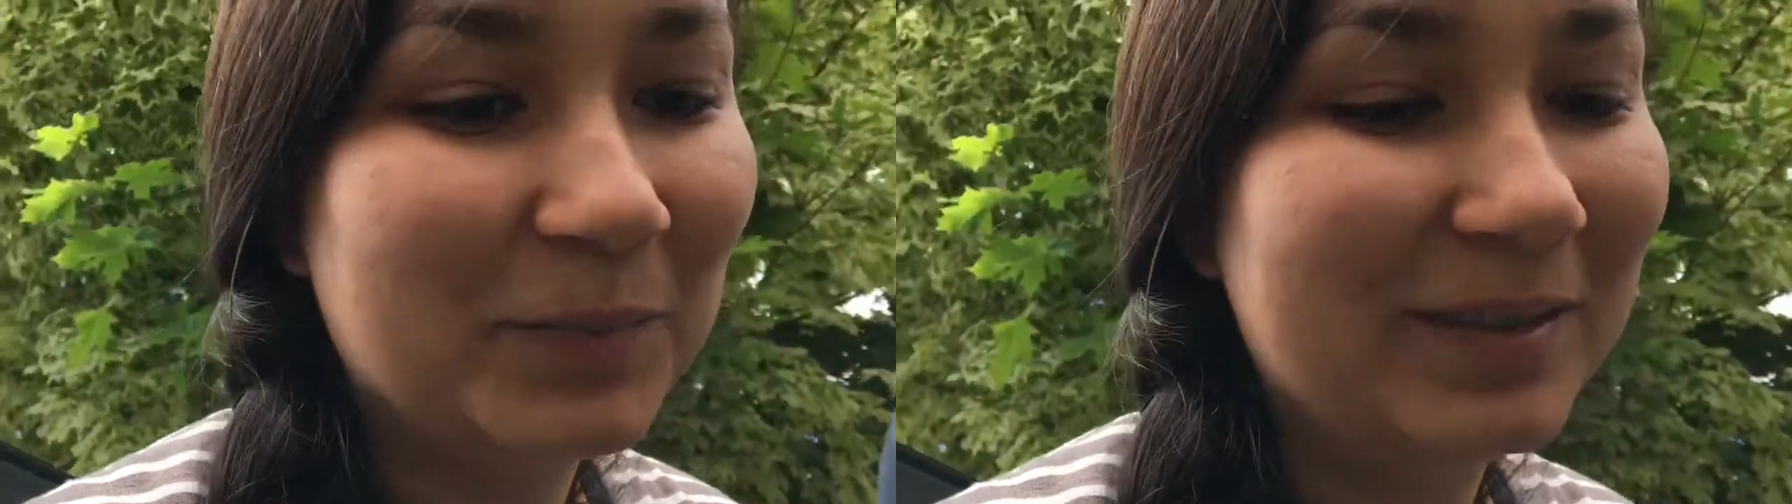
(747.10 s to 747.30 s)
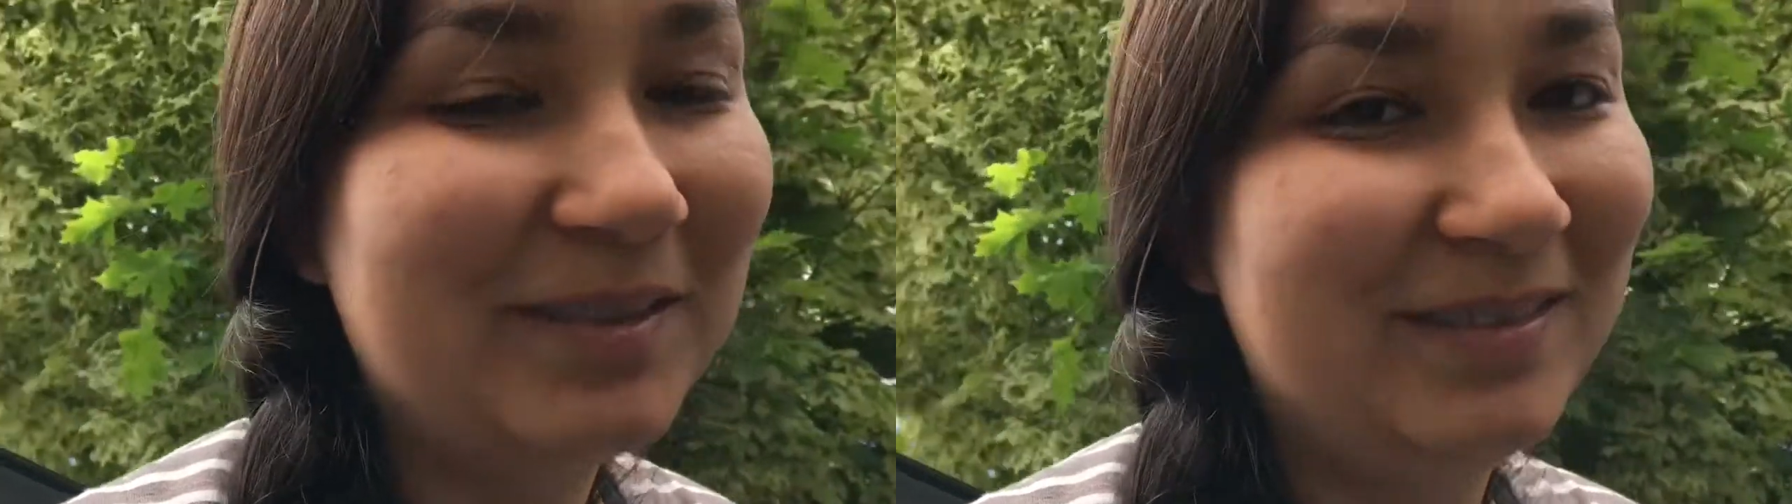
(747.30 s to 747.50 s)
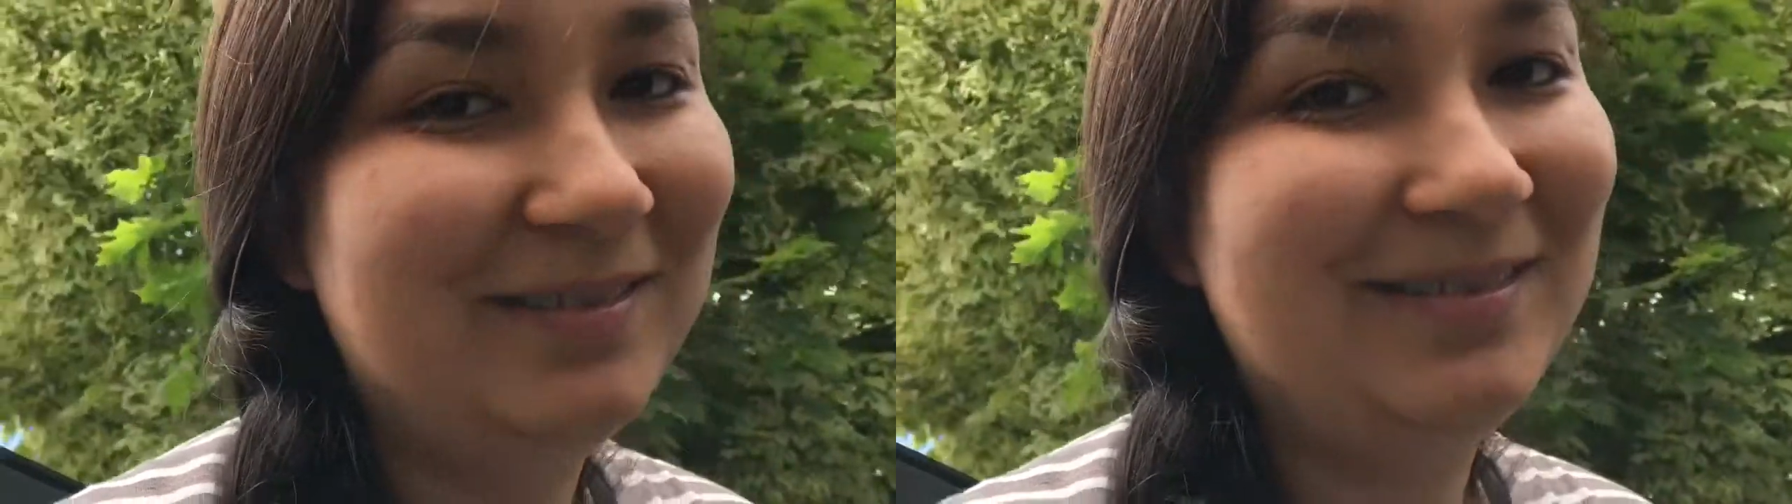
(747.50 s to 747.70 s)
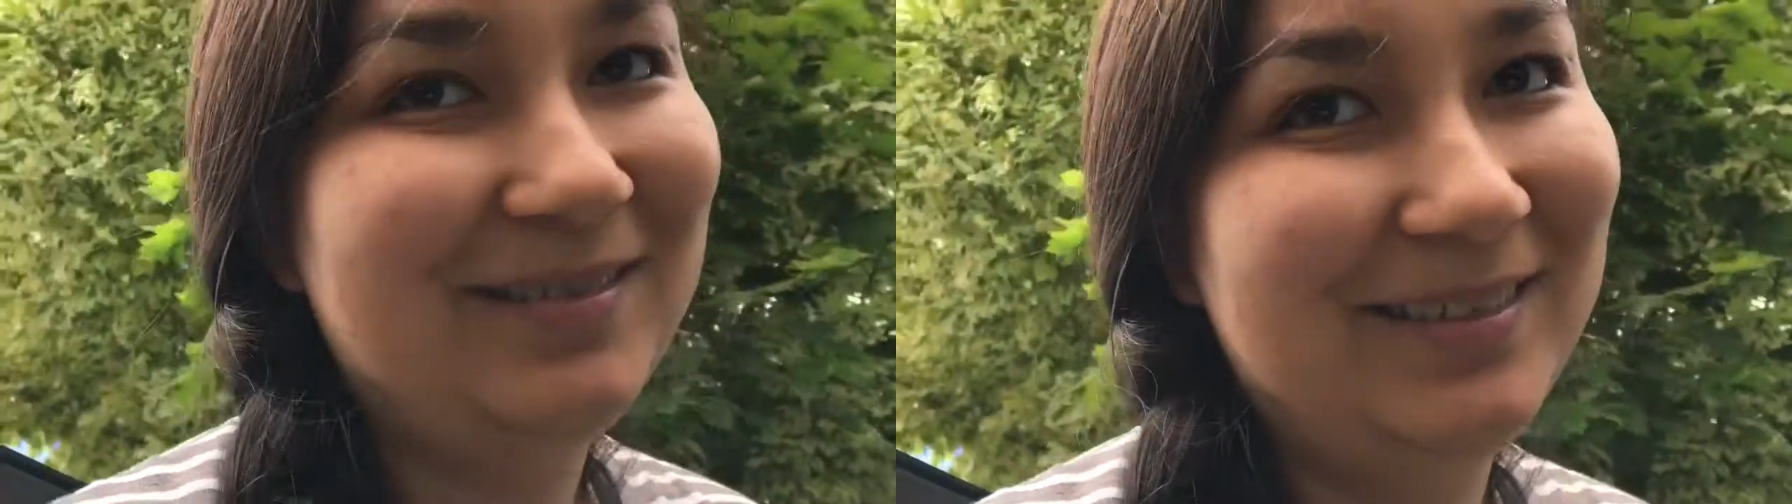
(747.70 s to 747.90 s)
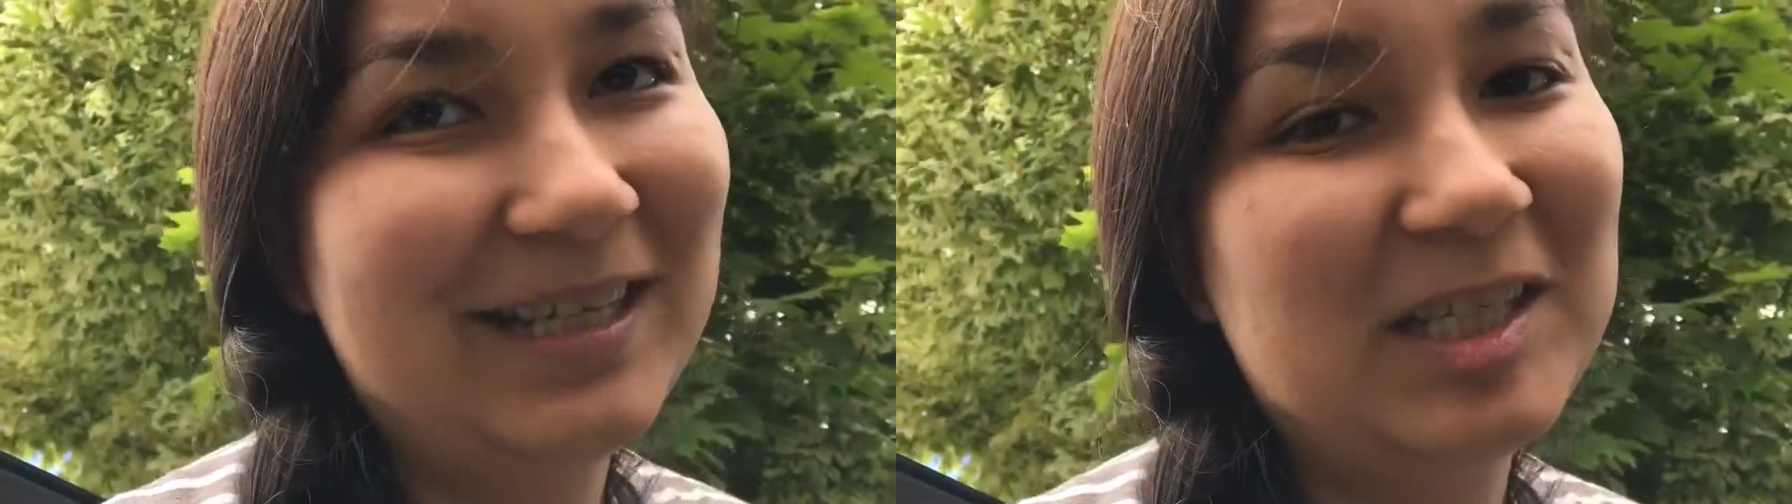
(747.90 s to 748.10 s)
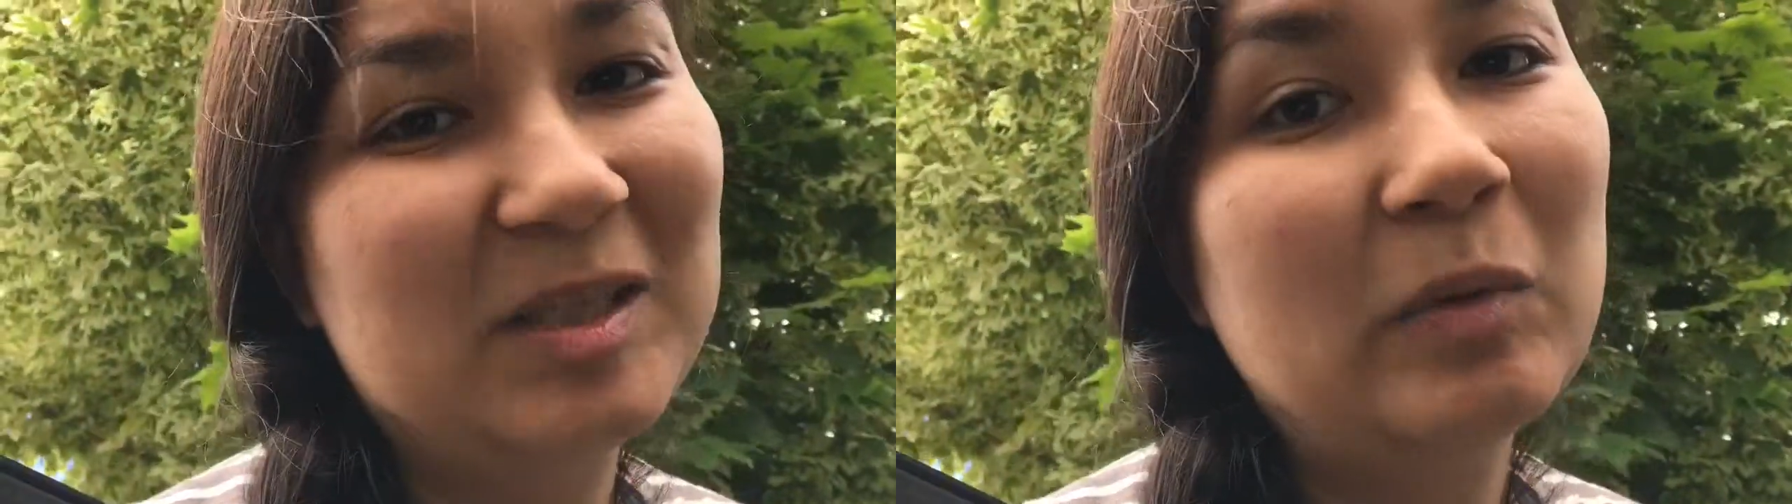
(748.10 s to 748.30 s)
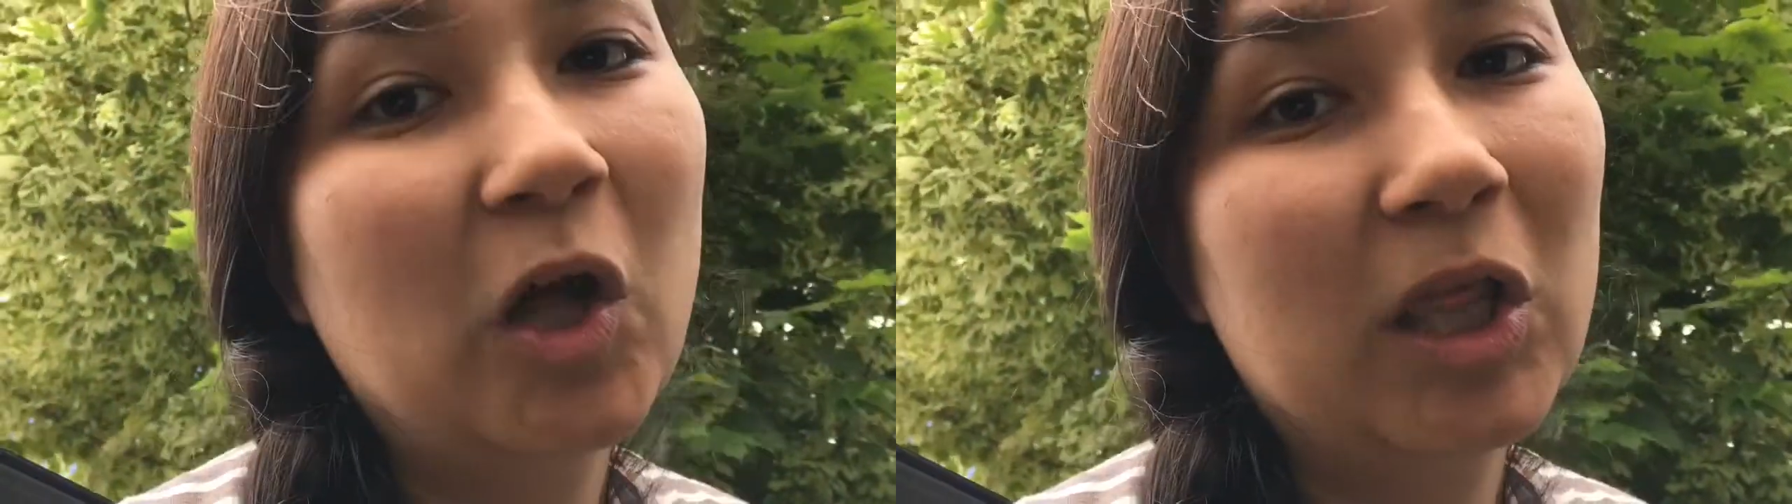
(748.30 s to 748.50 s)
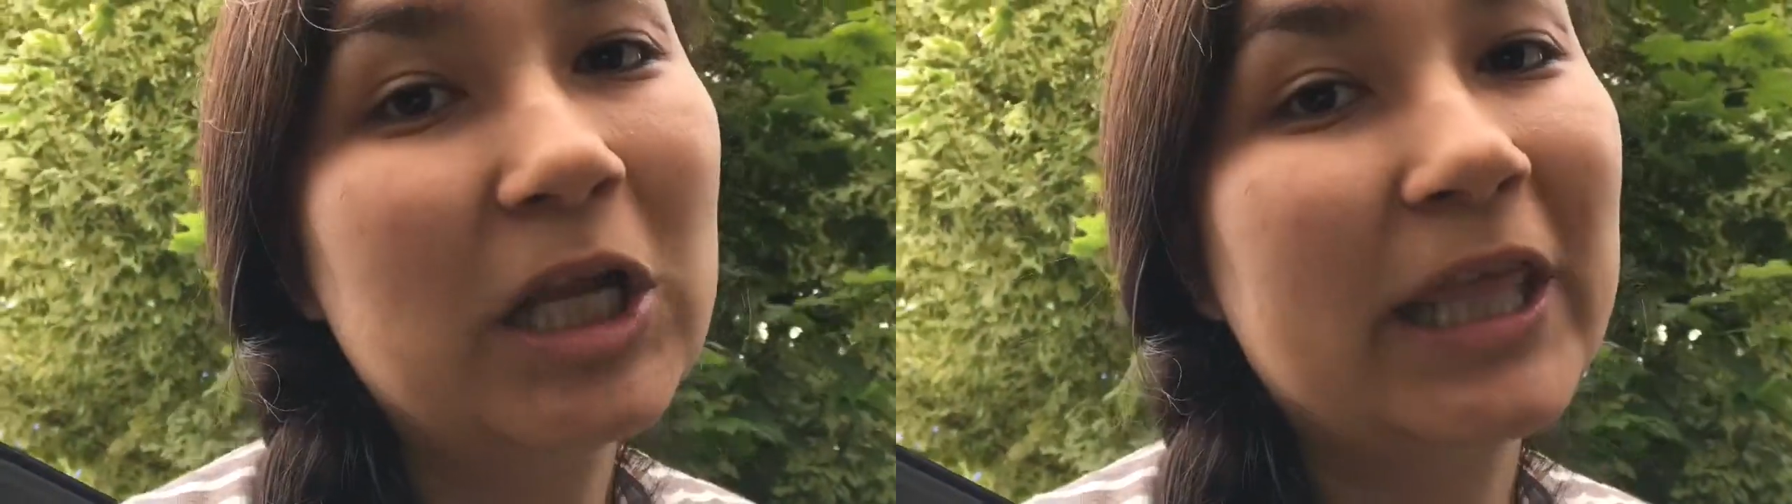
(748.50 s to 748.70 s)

but it's smaller